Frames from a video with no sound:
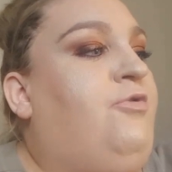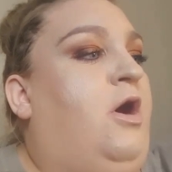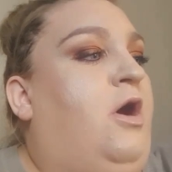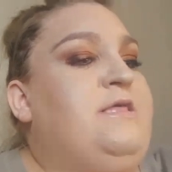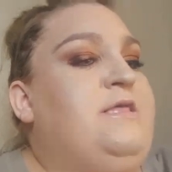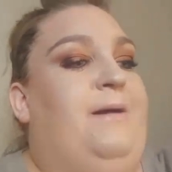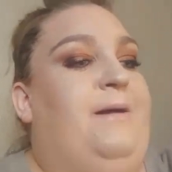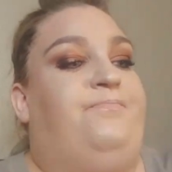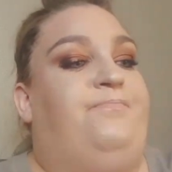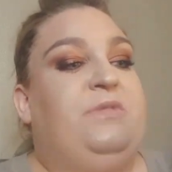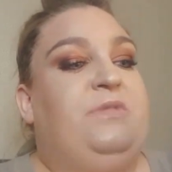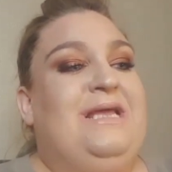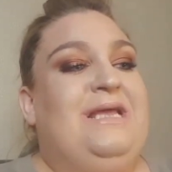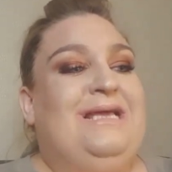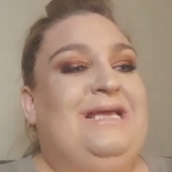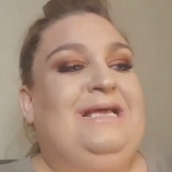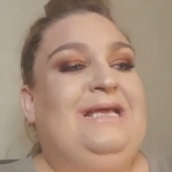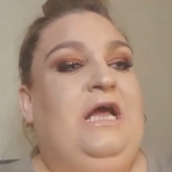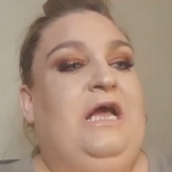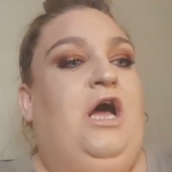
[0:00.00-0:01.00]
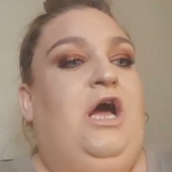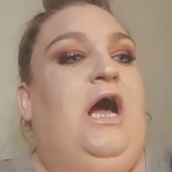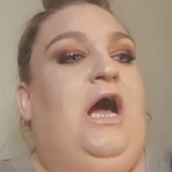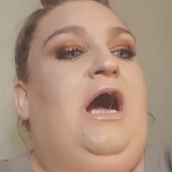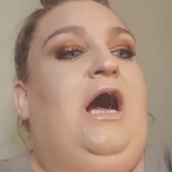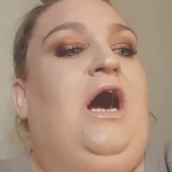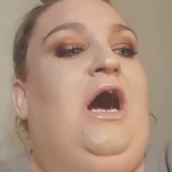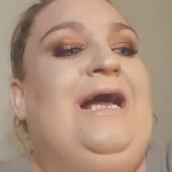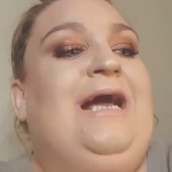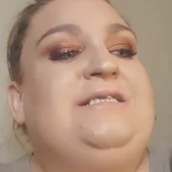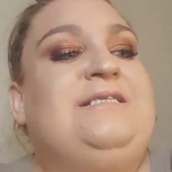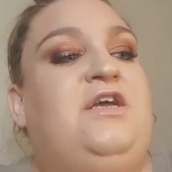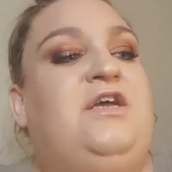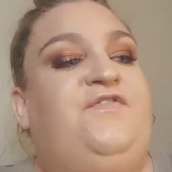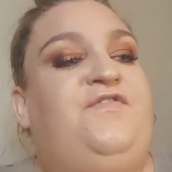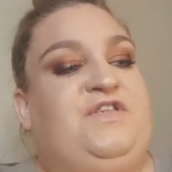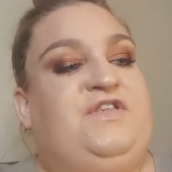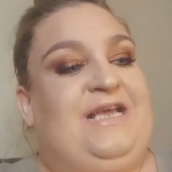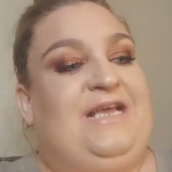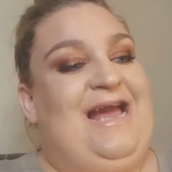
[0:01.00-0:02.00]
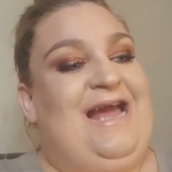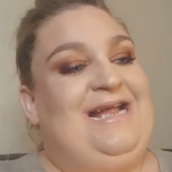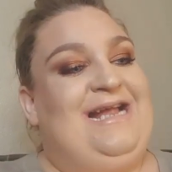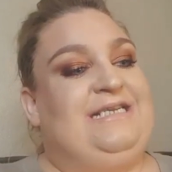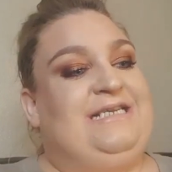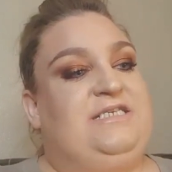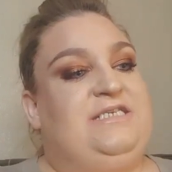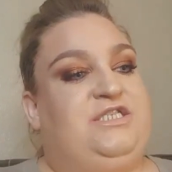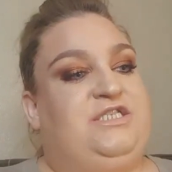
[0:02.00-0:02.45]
Right then. As I've said,